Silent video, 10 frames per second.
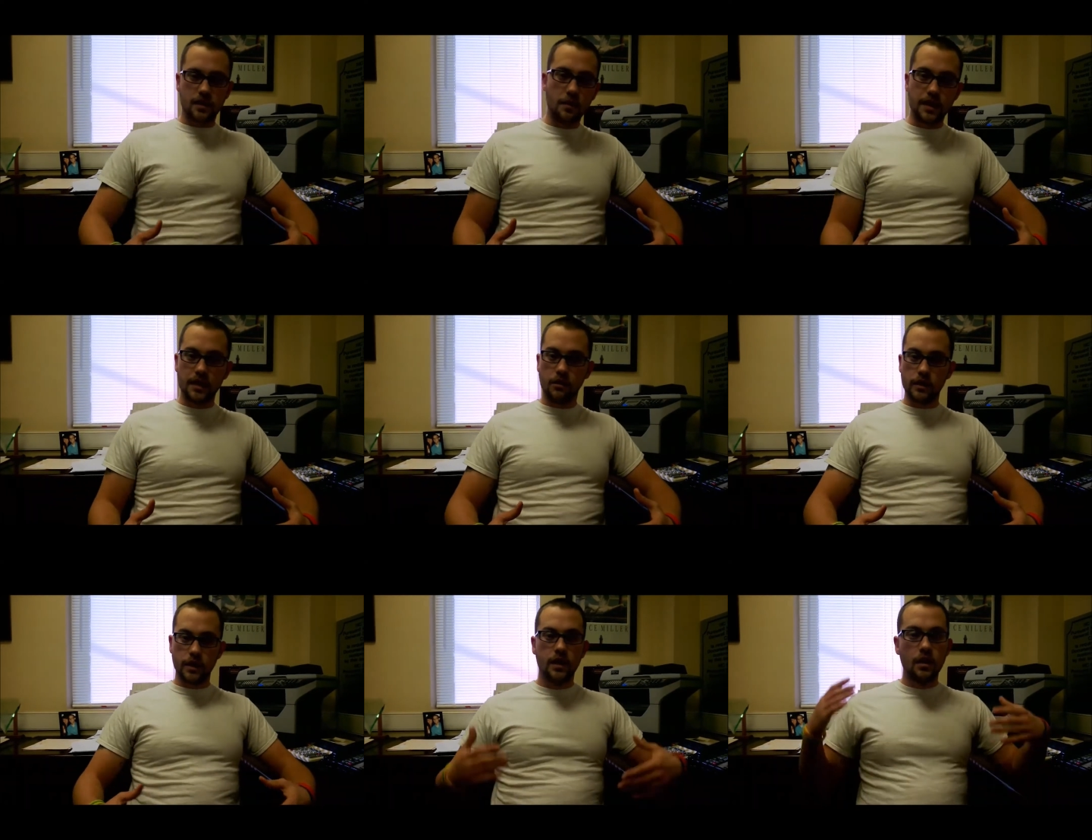come get
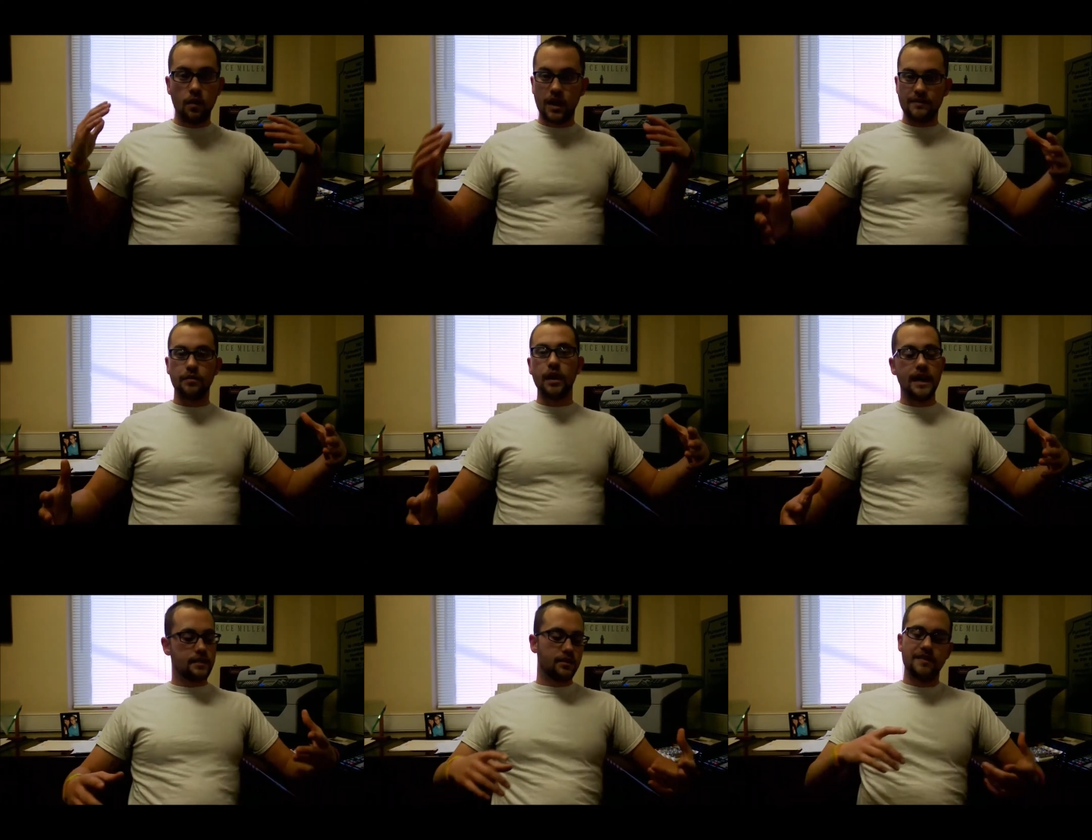on it. We're going to have a
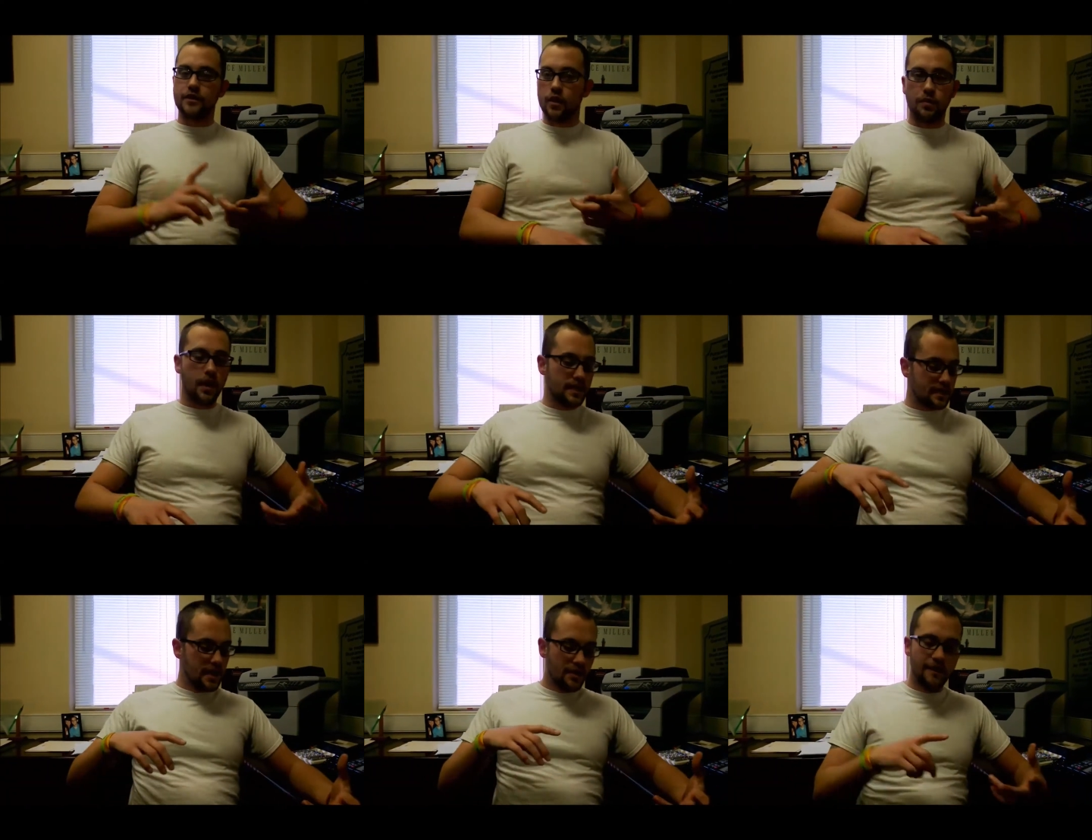blast. We're going to have door
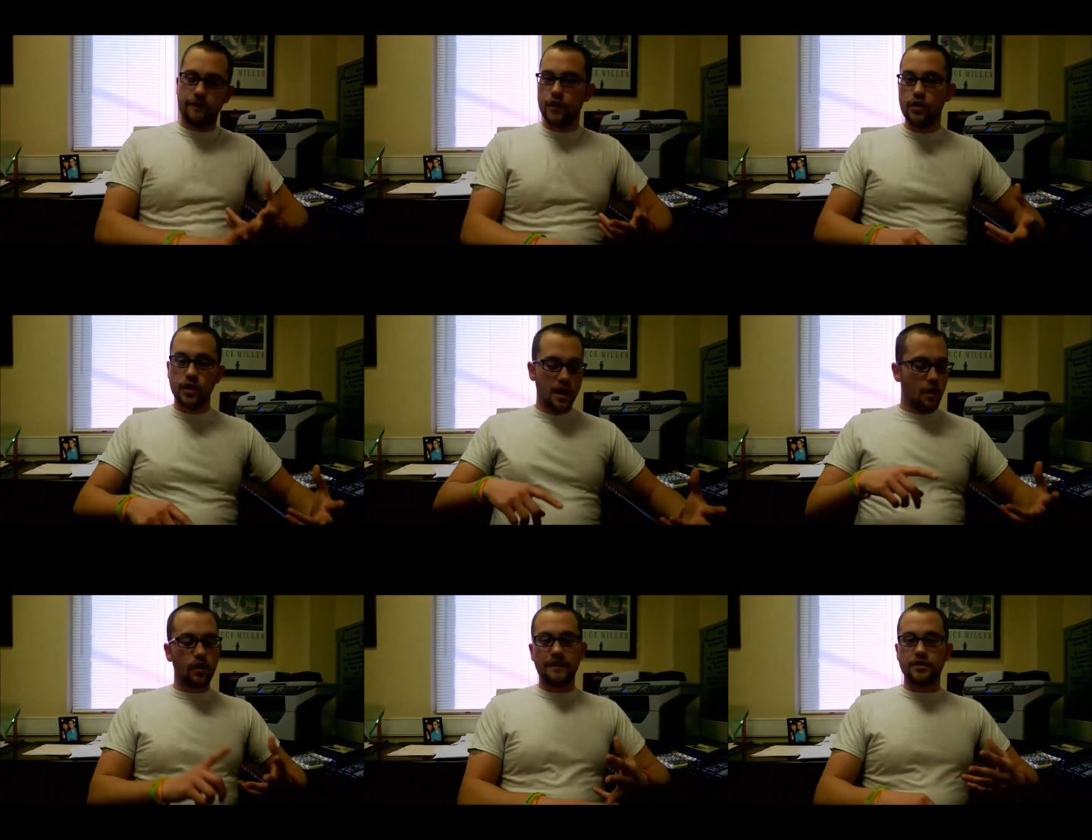prizes. We're going to have food.
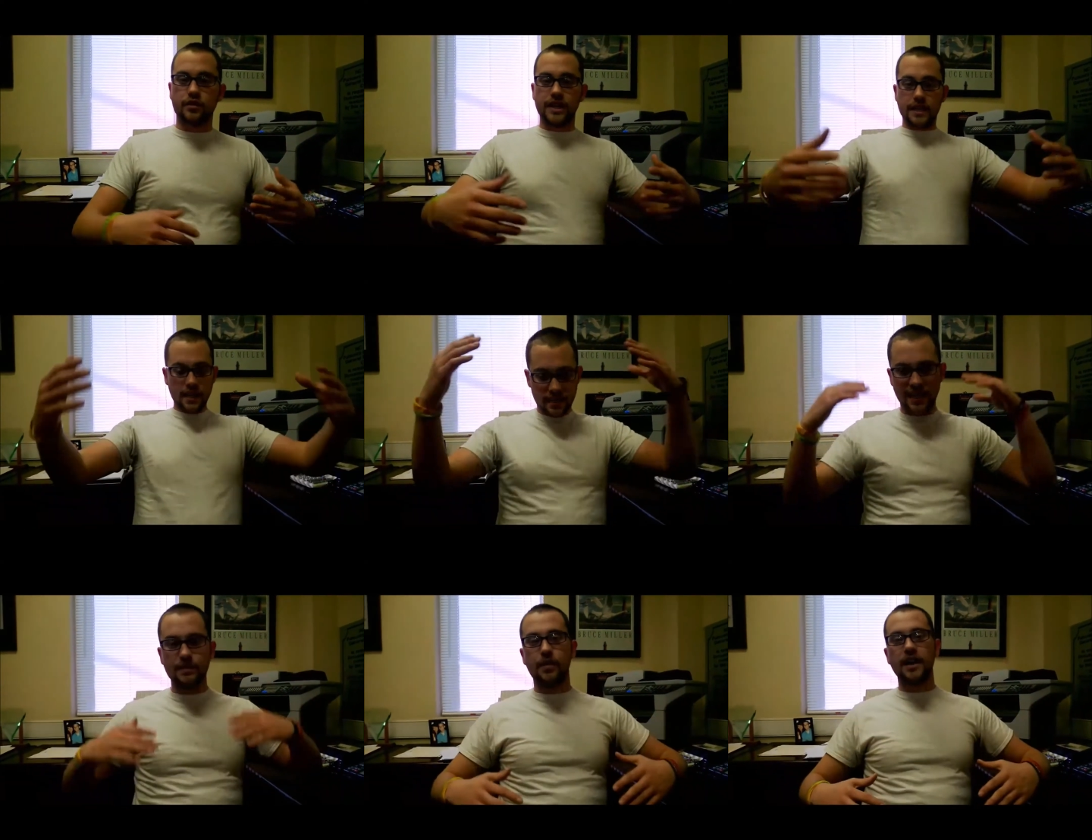We're going to have drink to
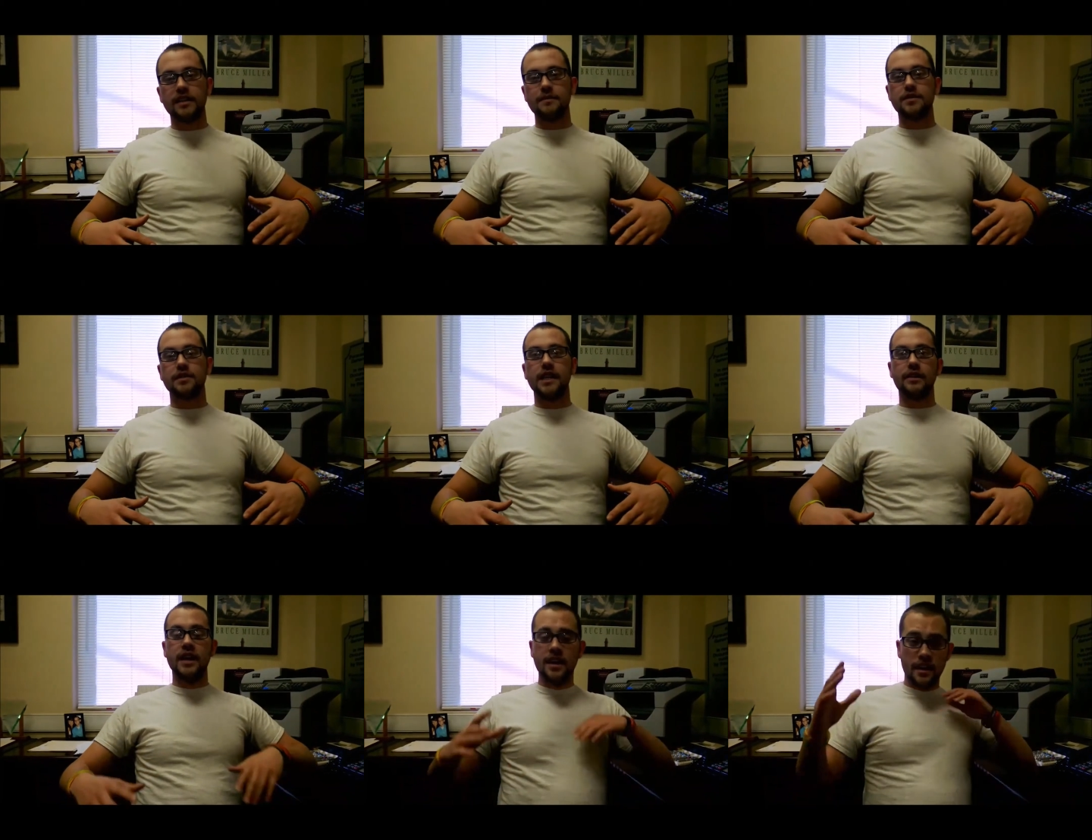keep your body temperature
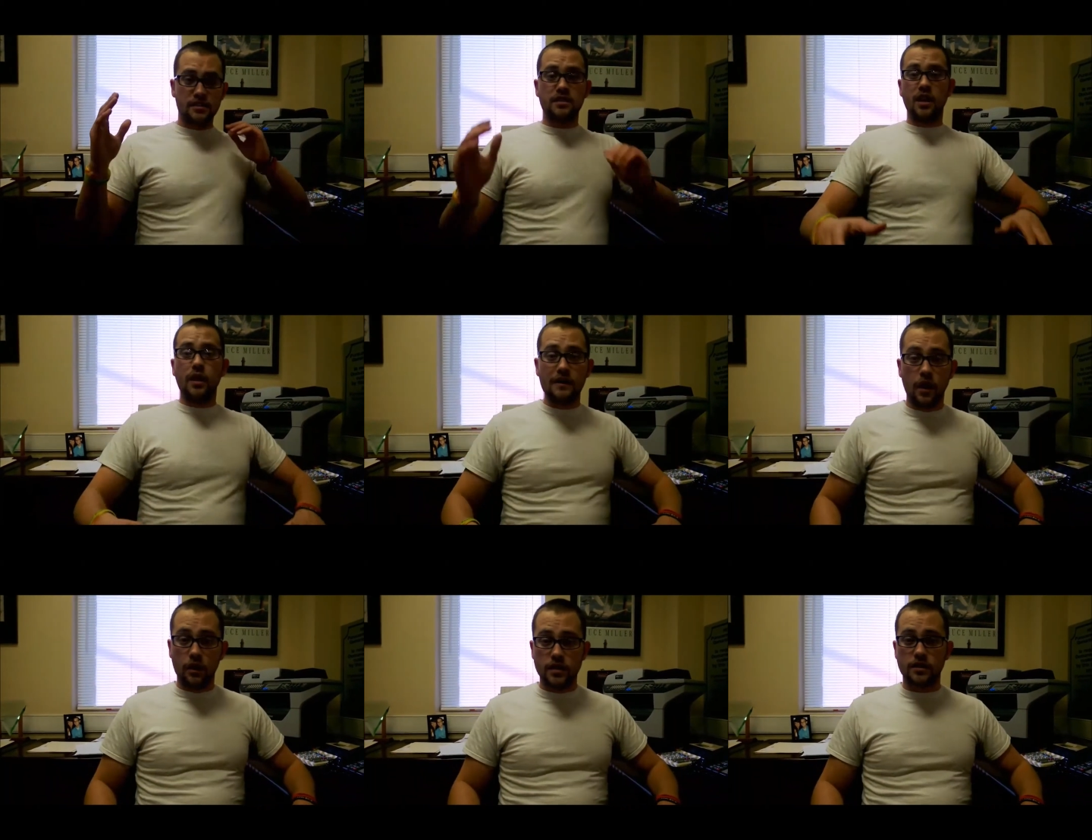down so you don't have
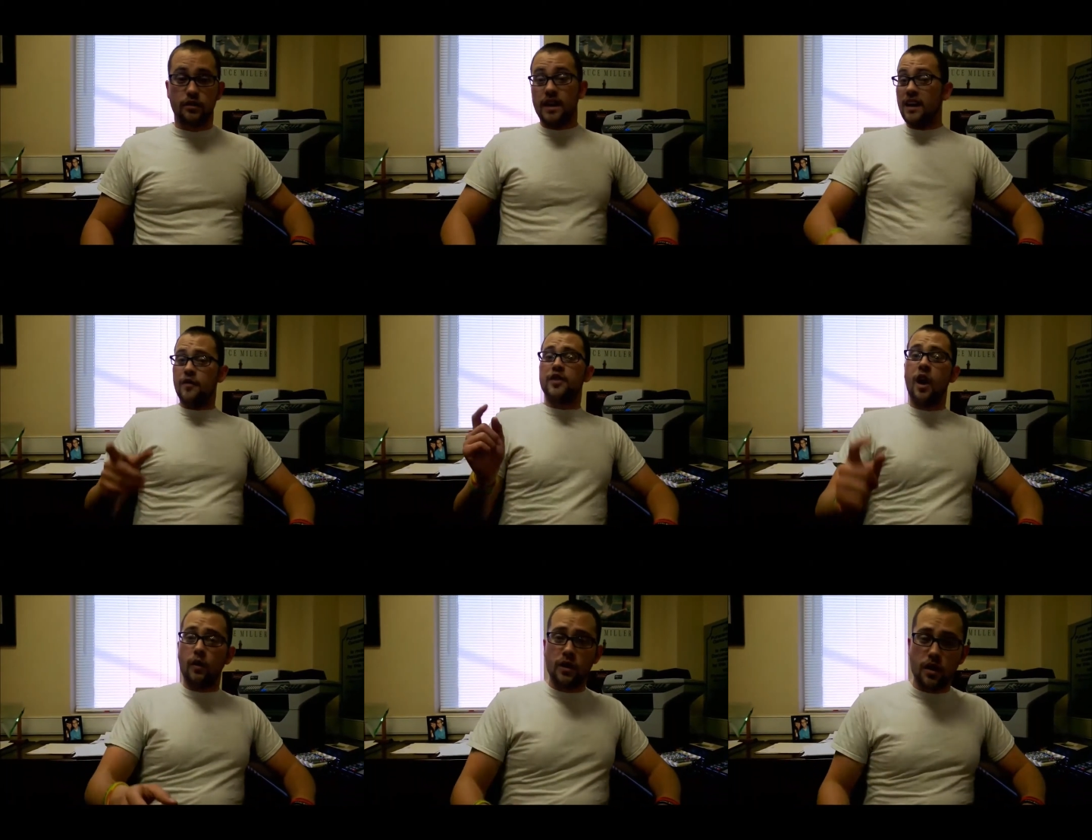a heart stroke. If you
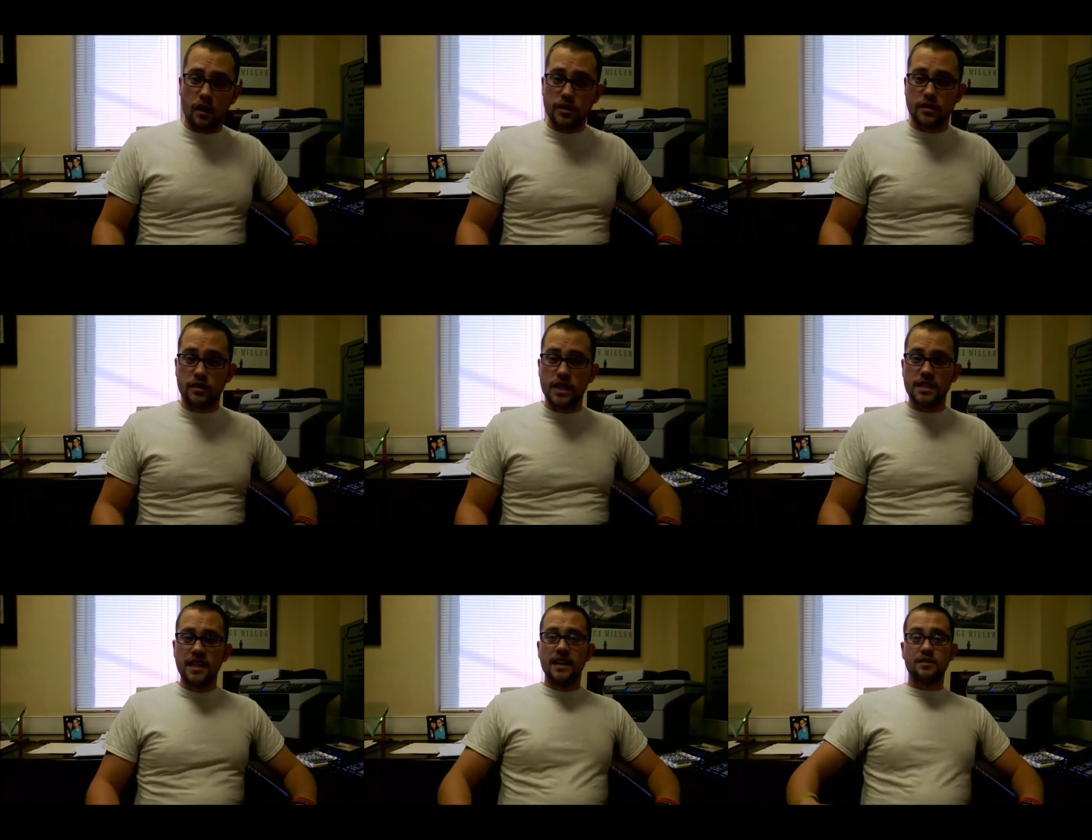don't know what a heart stroke
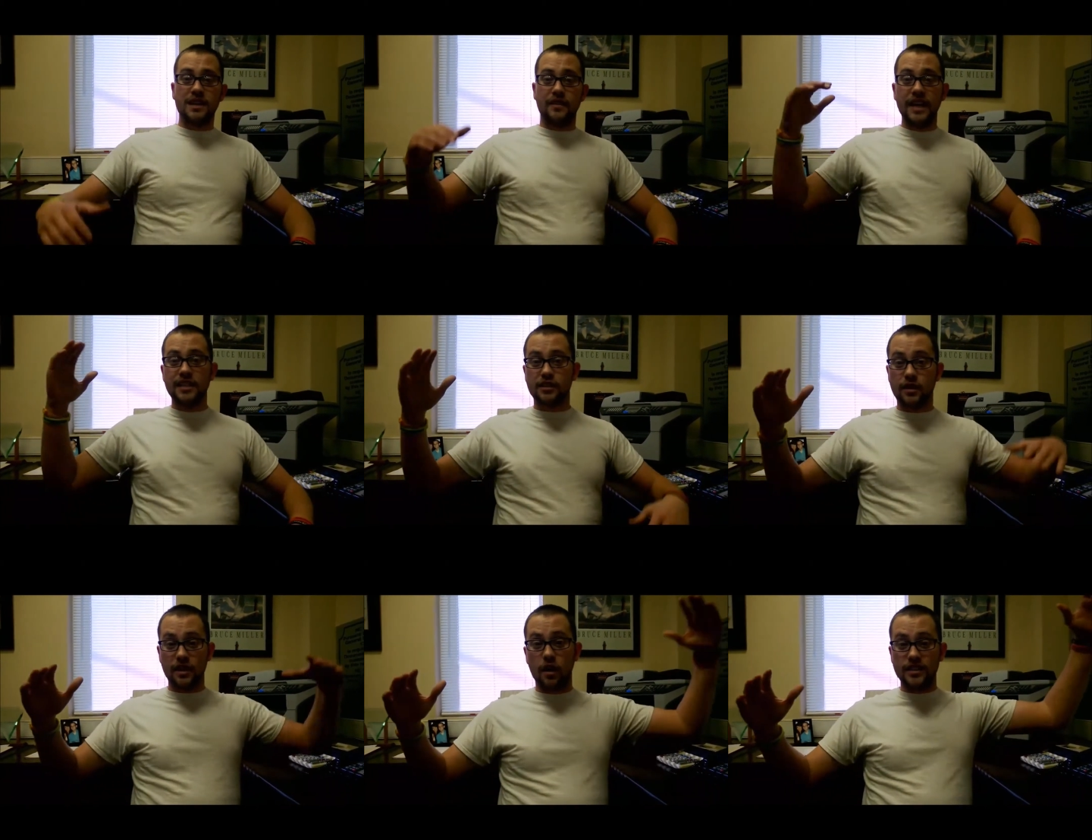is, it's when you have a heat
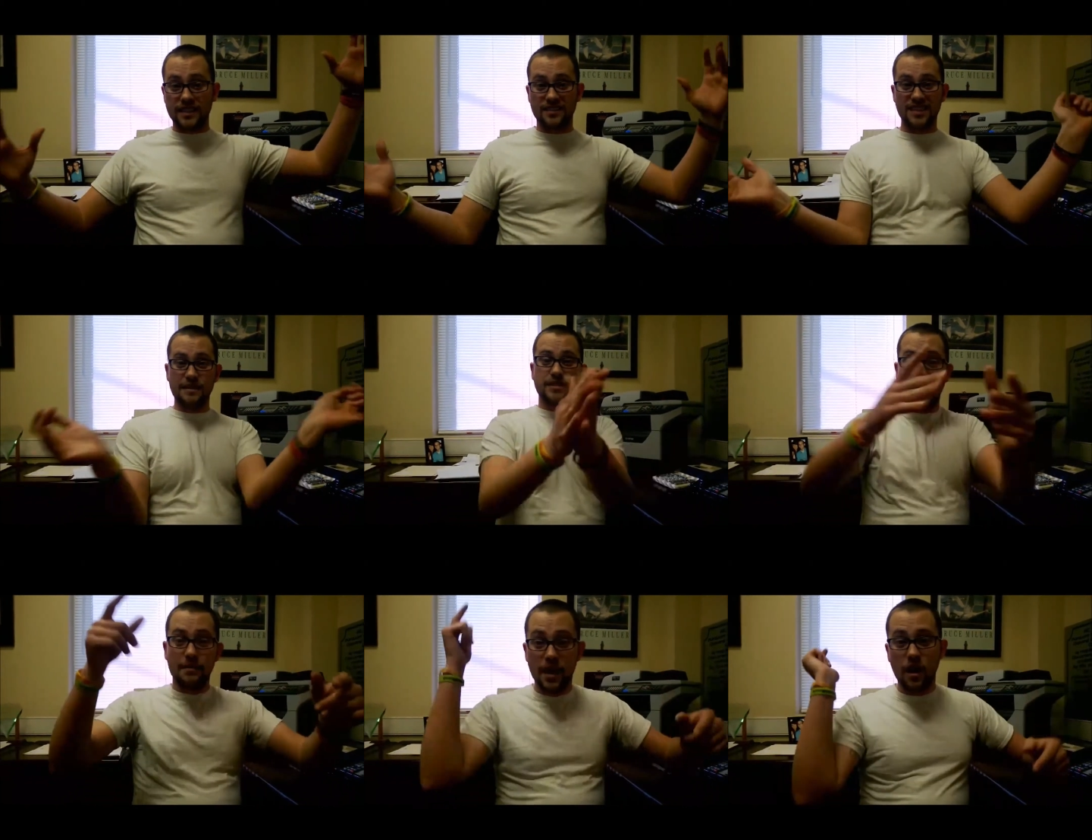stroke and a heart attack at the same time.